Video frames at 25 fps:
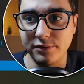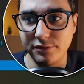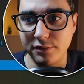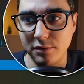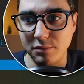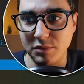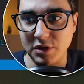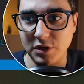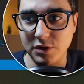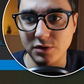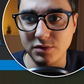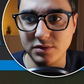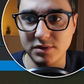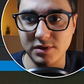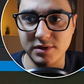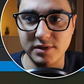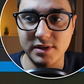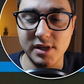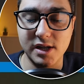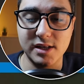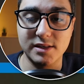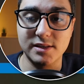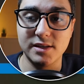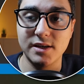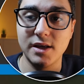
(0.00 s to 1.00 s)
from the user
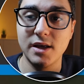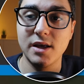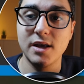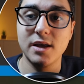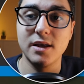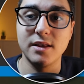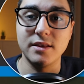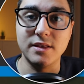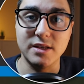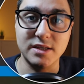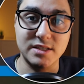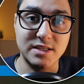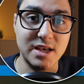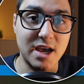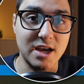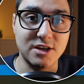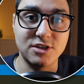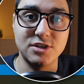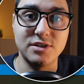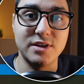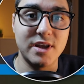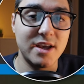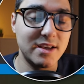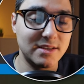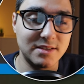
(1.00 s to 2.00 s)
that this
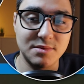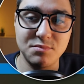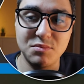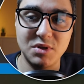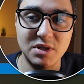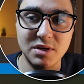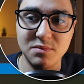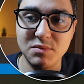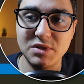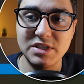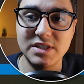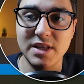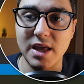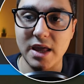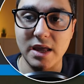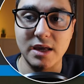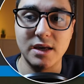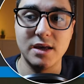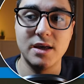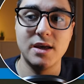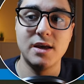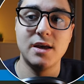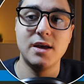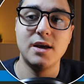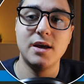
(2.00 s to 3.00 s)
action hasn't been a mistake.